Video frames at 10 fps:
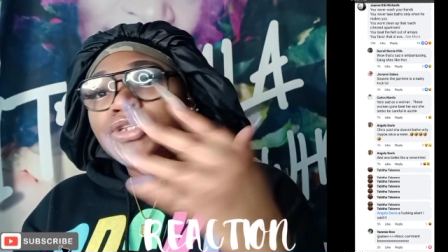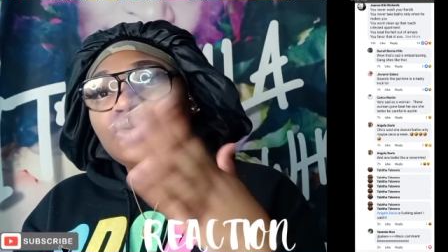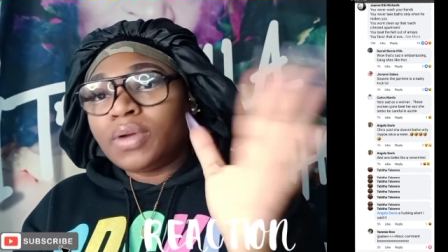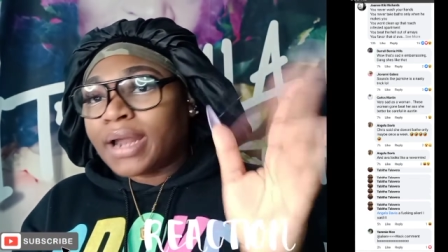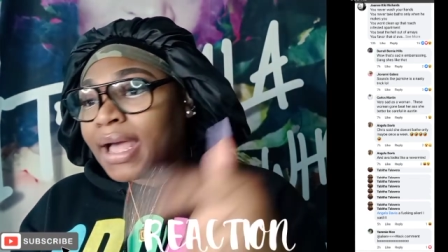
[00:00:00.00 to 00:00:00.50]

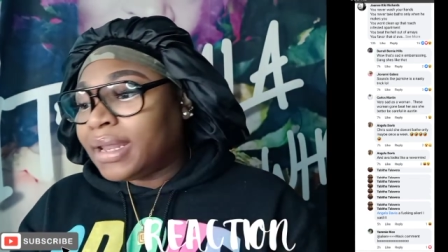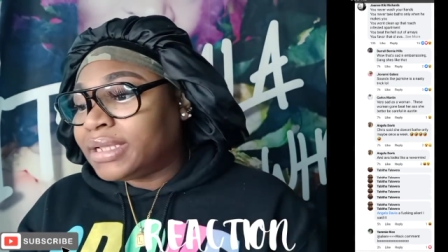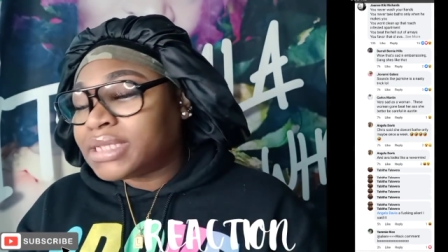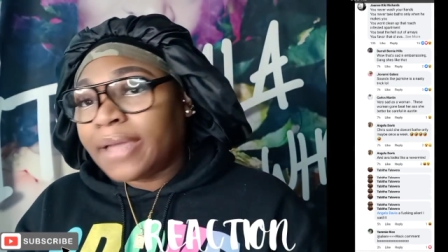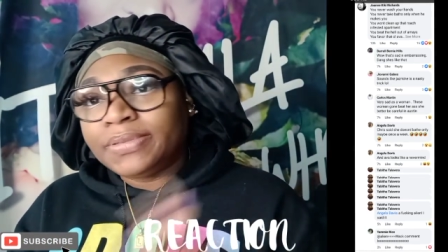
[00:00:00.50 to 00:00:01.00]
doing all
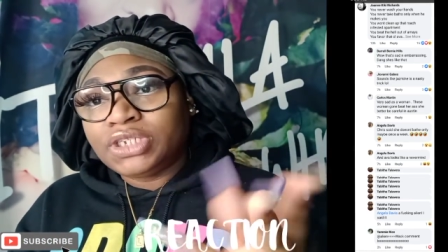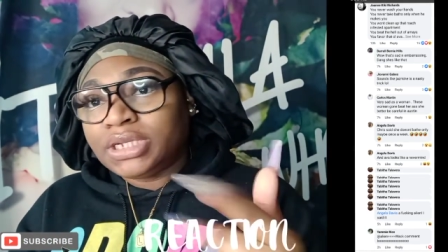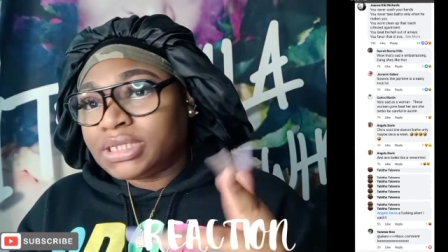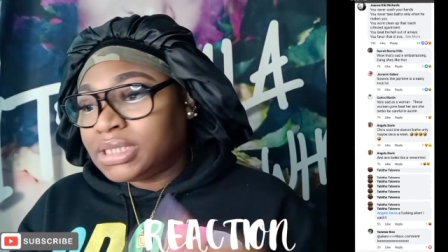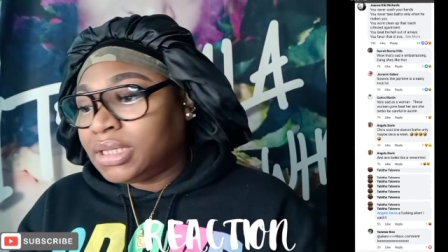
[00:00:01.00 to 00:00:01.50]
that type of
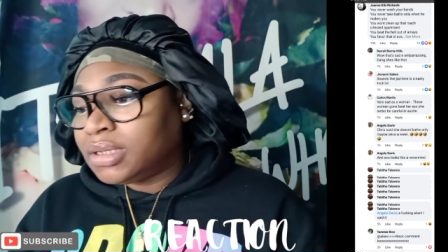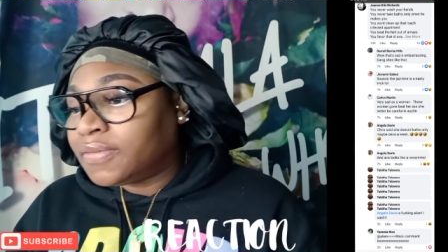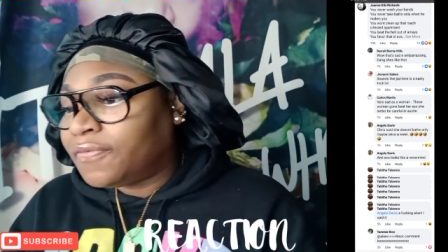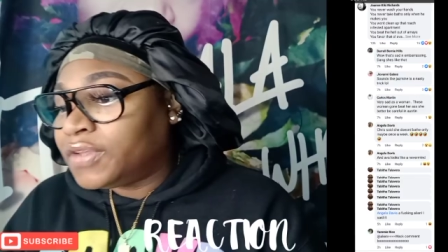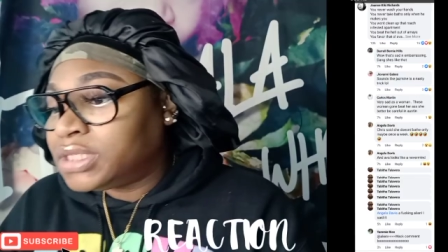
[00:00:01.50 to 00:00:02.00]
shit and still
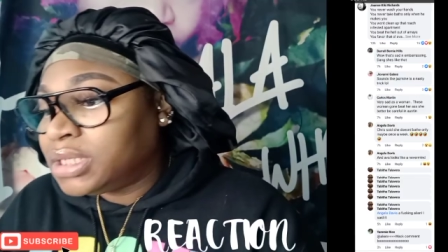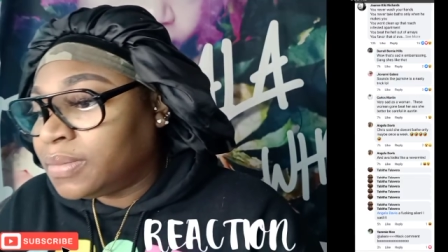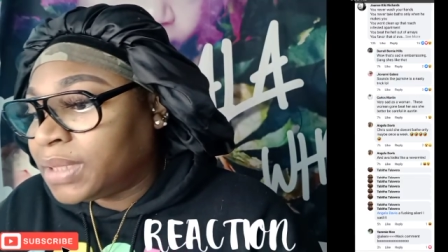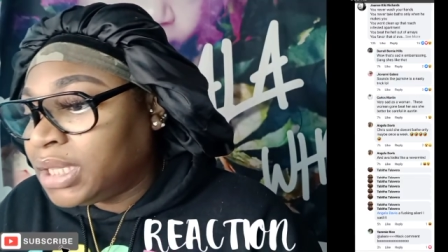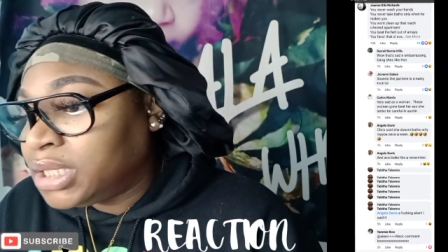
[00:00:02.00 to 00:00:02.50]
fixing
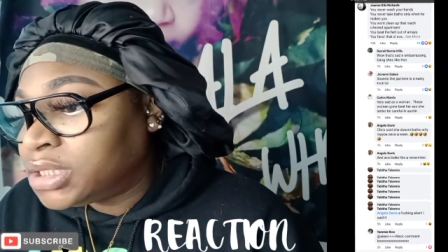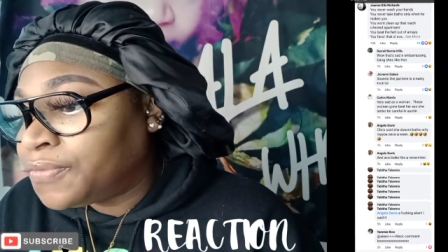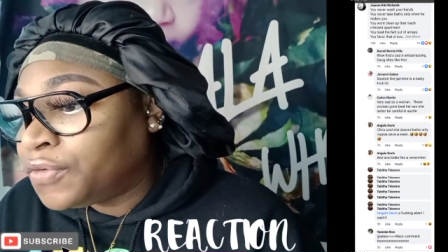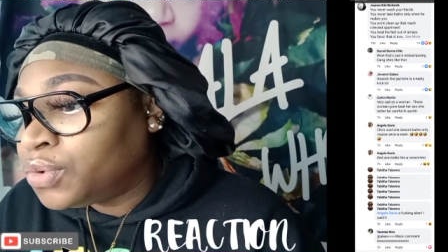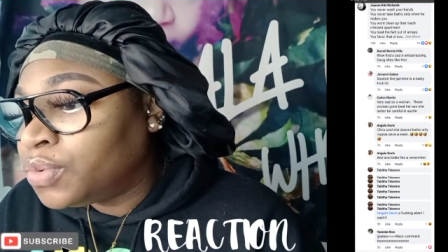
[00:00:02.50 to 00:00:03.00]
them kids'
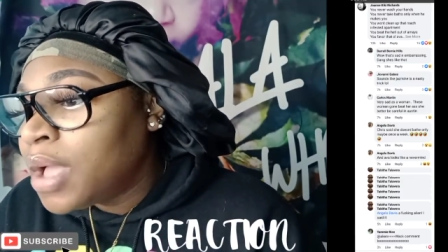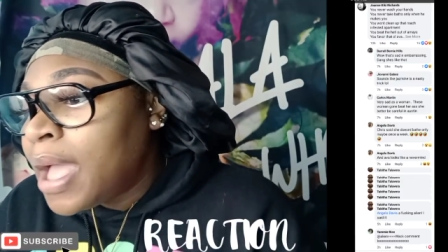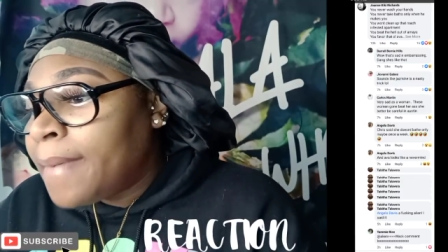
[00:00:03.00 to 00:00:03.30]
food.